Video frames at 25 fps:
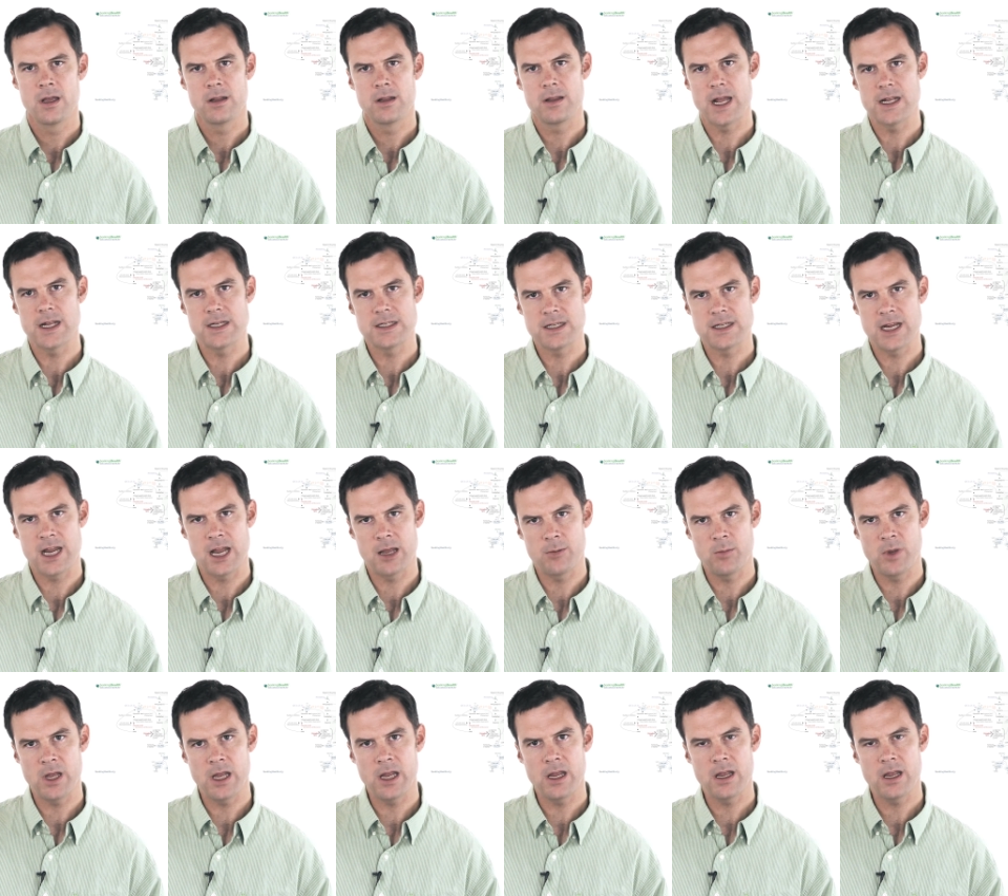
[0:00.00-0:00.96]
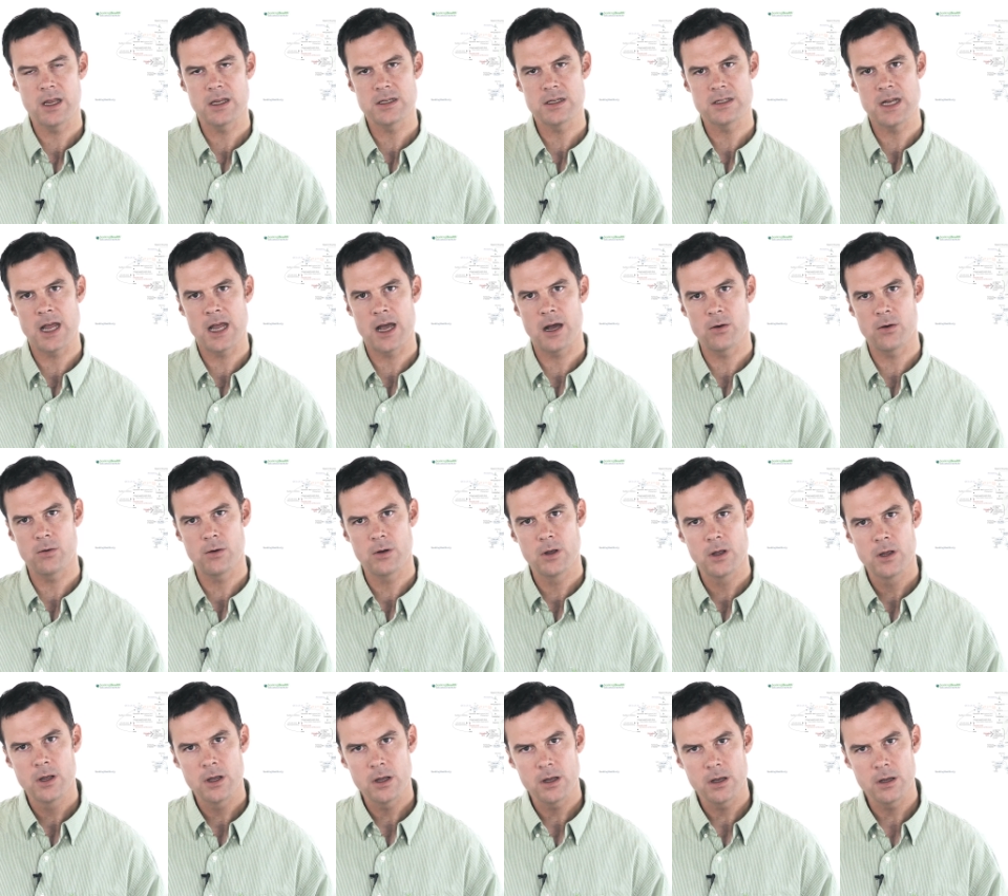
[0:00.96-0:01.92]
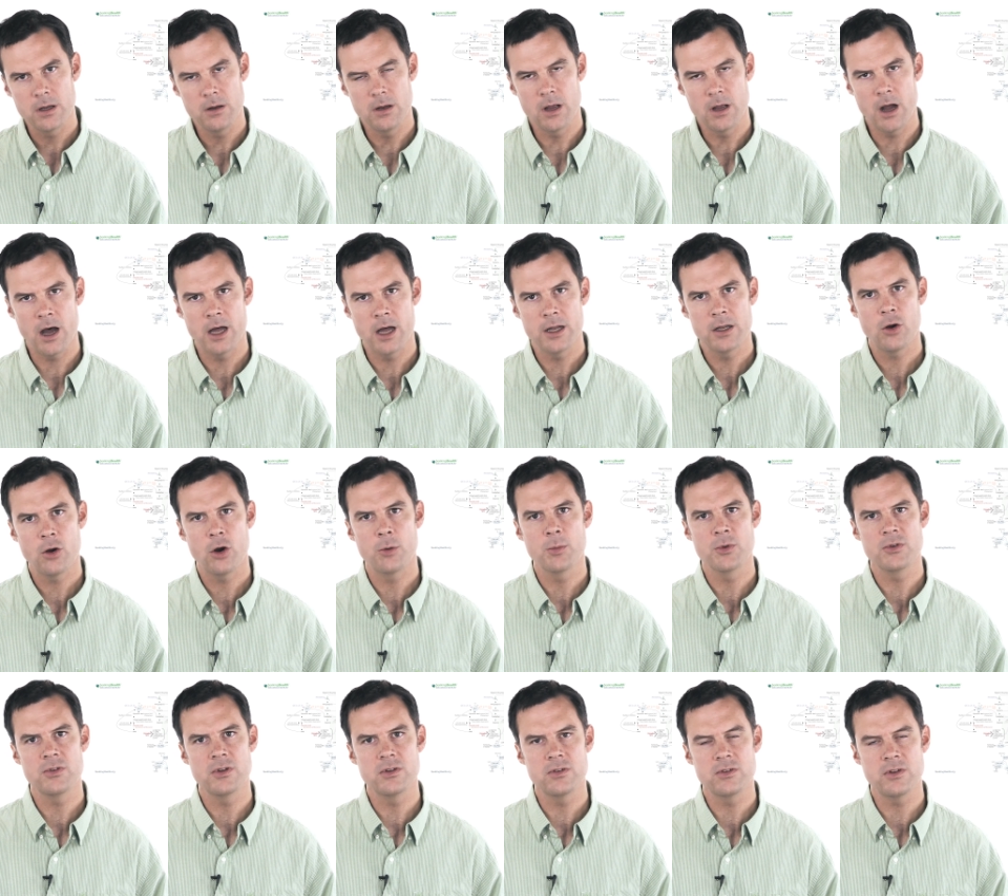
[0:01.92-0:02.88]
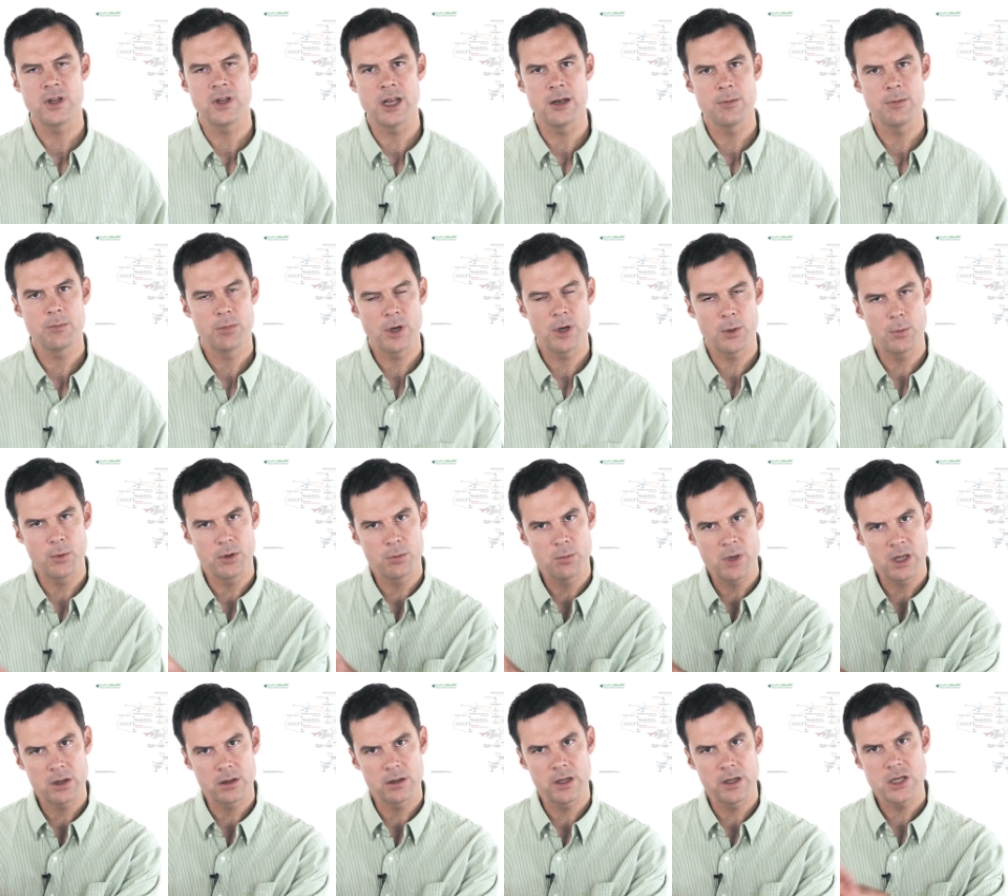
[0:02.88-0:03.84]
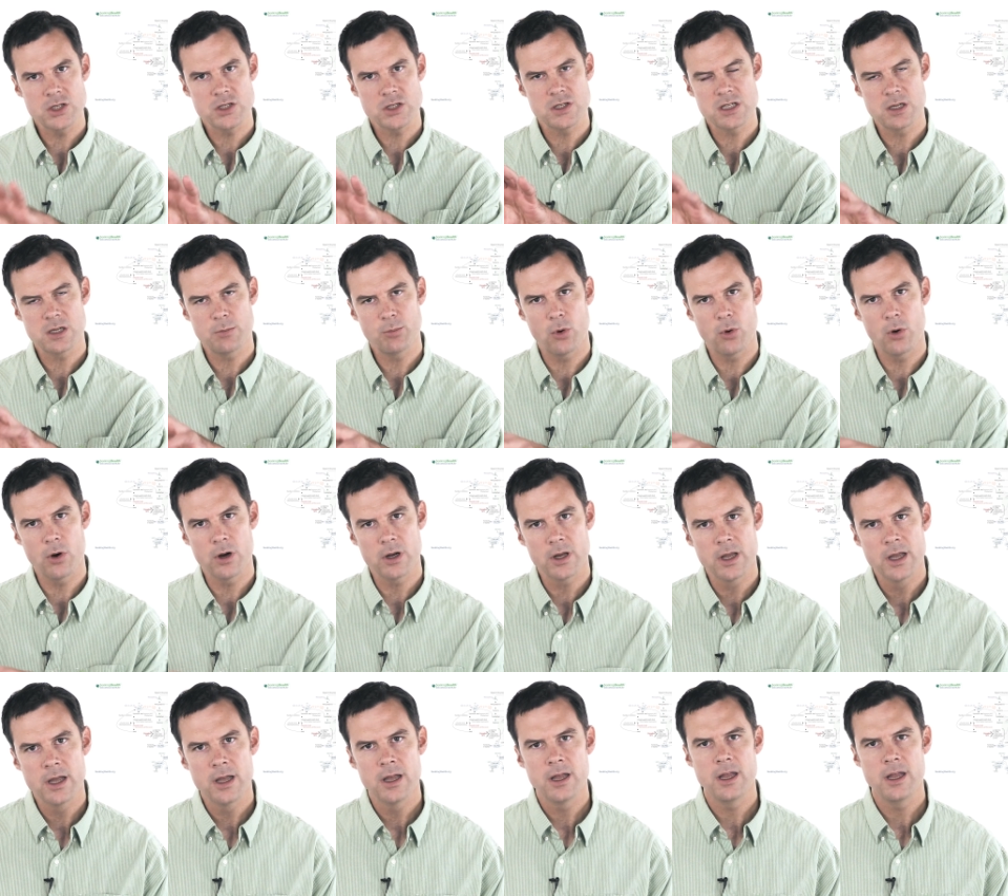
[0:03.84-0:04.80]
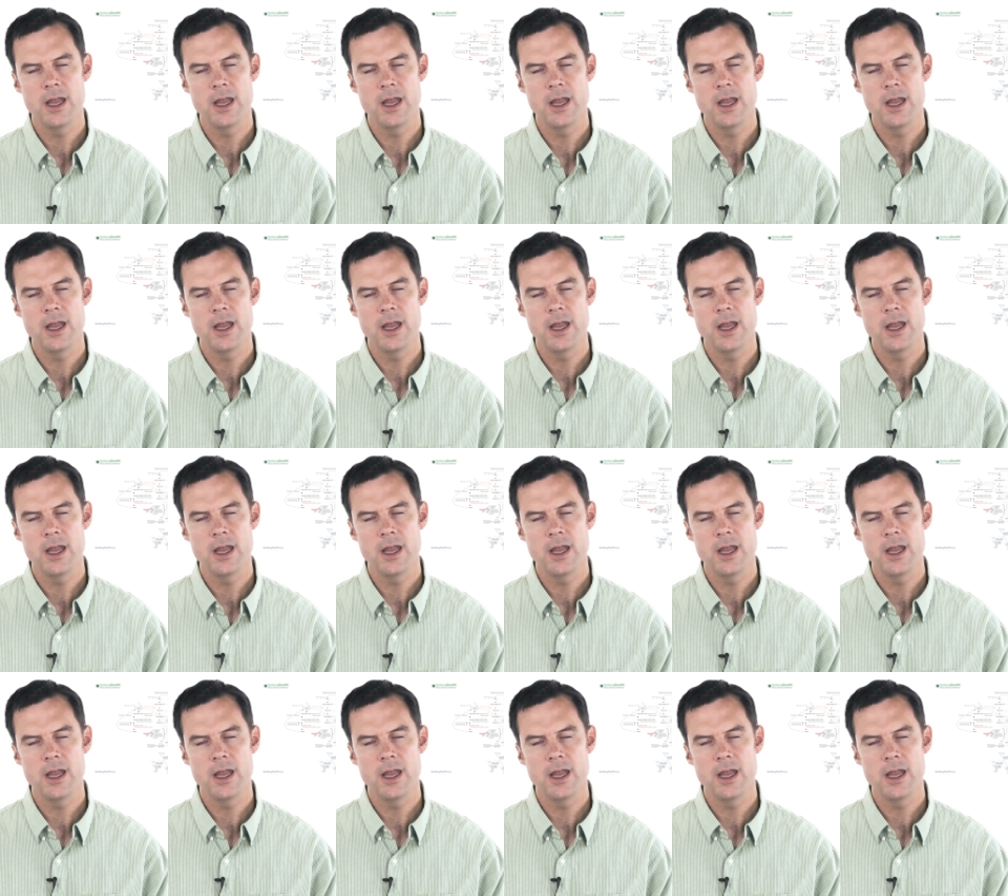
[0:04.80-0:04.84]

that SAMe has now gone to homocysteine, but with methylation support,